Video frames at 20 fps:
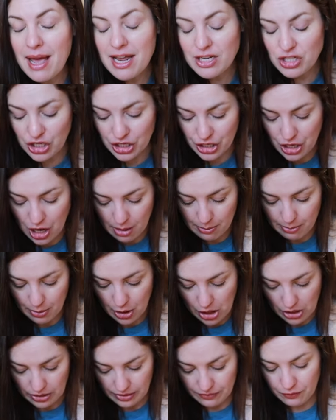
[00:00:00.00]
magic knot
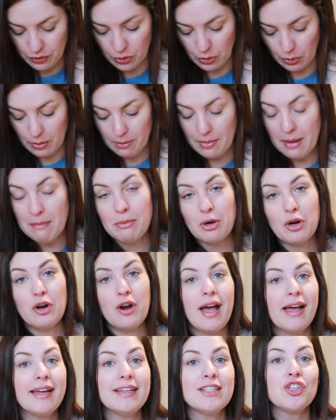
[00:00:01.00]
ball. If you'll
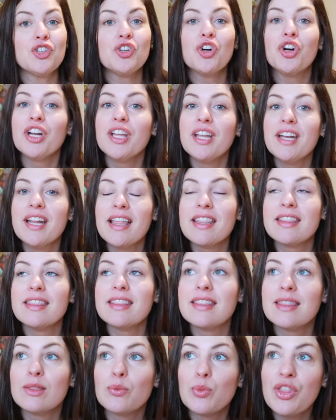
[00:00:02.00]
remember, I started
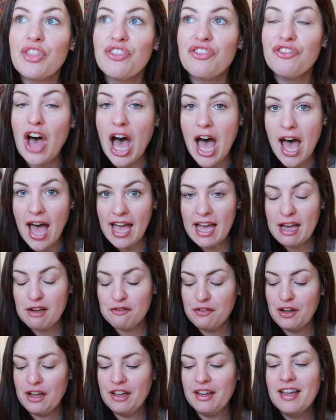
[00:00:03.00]
with
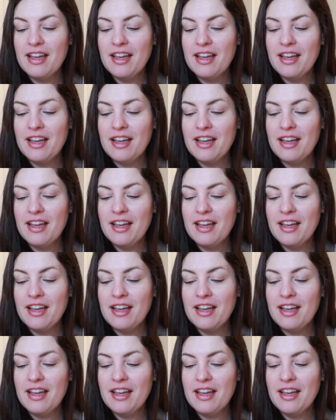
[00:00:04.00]
five